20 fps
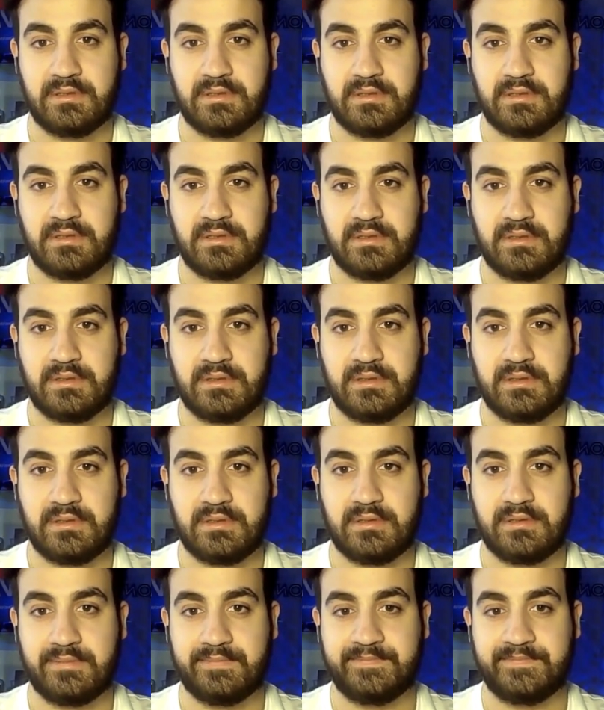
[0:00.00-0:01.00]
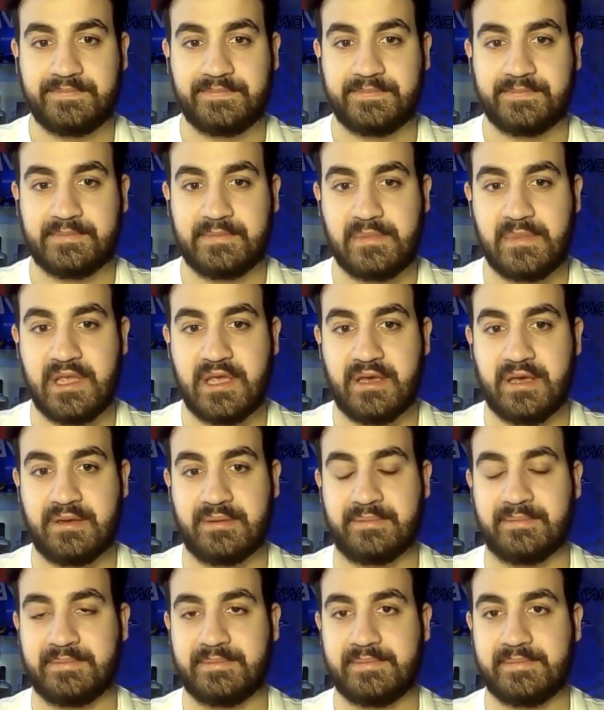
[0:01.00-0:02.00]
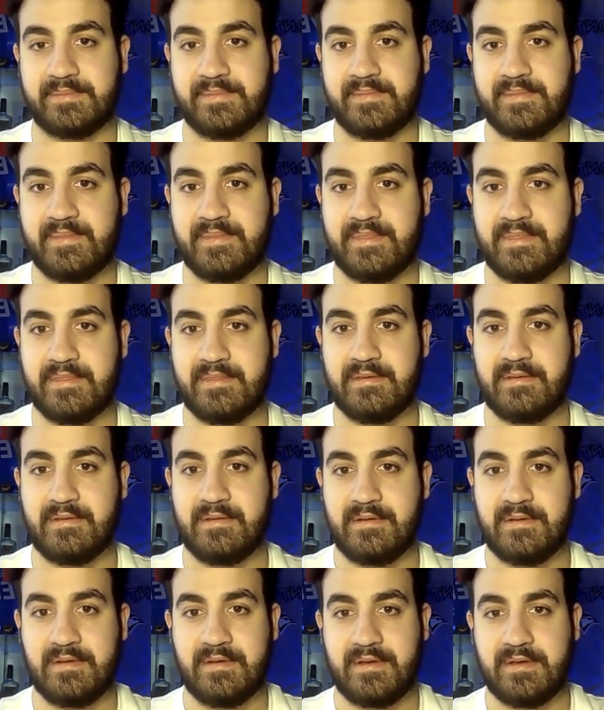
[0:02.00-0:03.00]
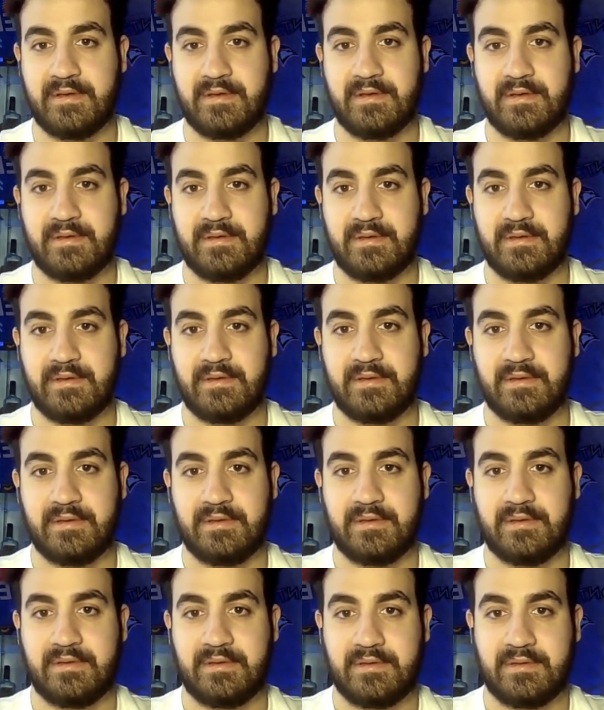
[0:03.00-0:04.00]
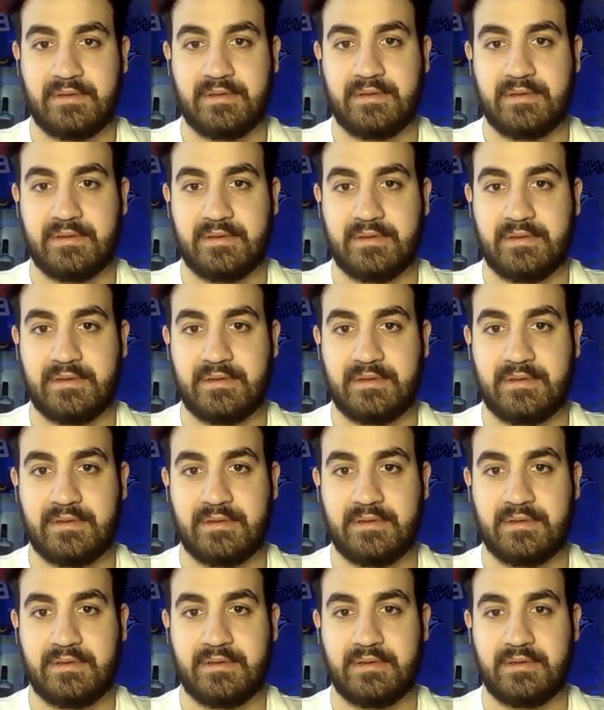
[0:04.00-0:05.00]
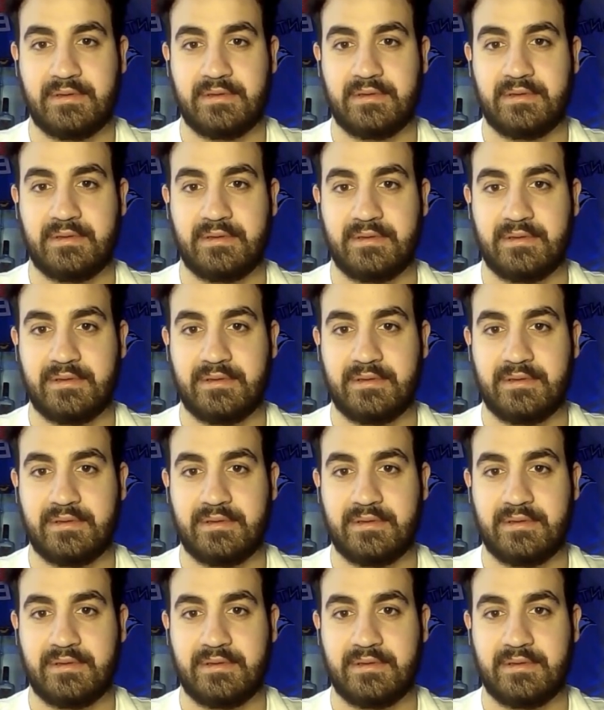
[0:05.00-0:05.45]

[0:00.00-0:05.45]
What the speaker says: This person isn't speaking.